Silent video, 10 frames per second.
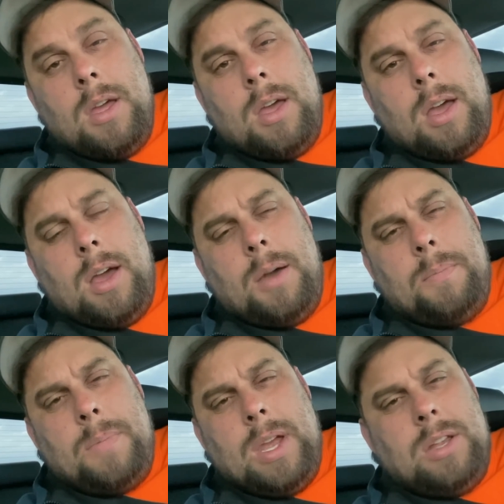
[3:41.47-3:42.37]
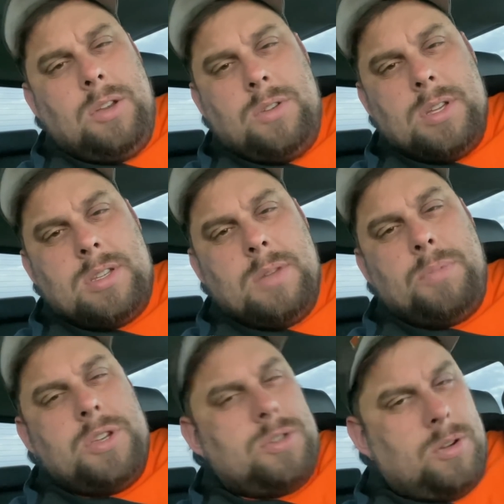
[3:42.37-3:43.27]
And you just
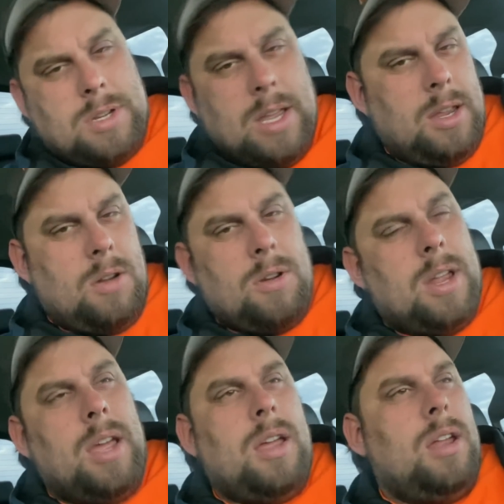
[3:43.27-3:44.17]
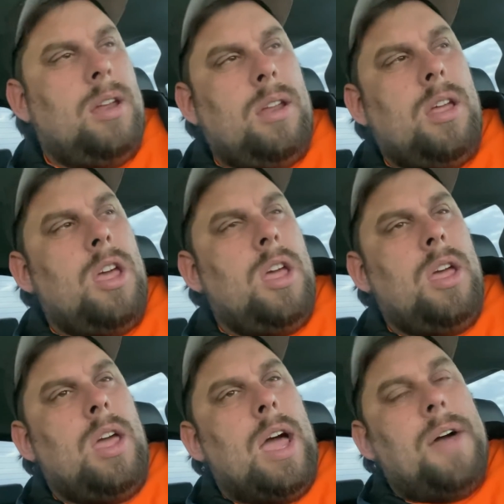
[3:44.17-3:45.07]
simply search that on the internet, and
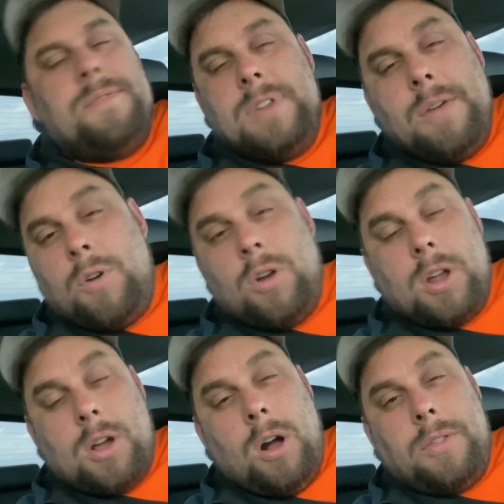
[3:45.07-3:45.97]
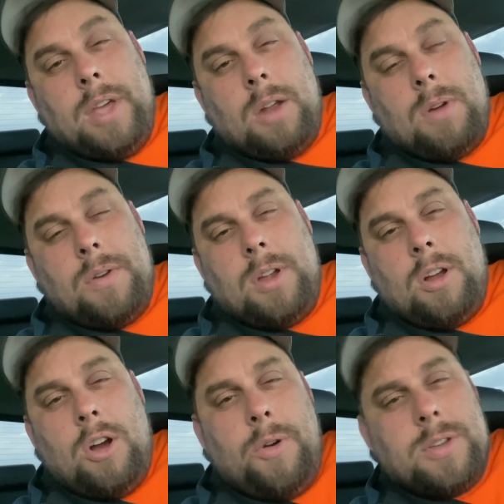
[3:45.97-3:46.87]
I've never heard it called that around
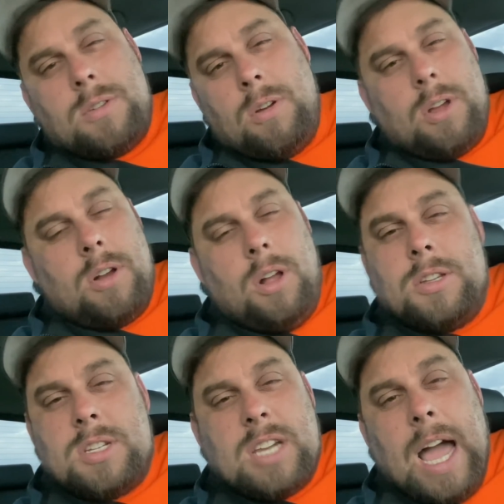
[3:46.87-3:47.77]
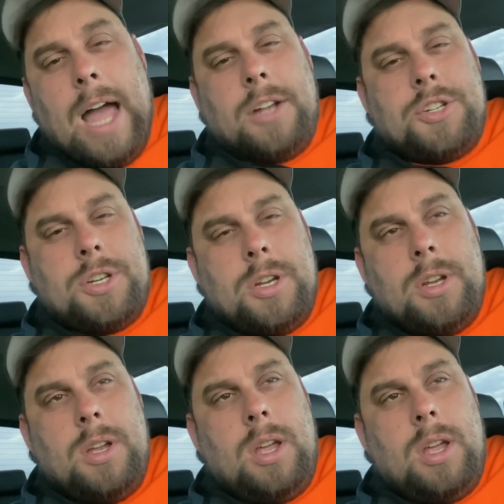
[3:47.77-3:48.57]
here. Always heard it called Scotch.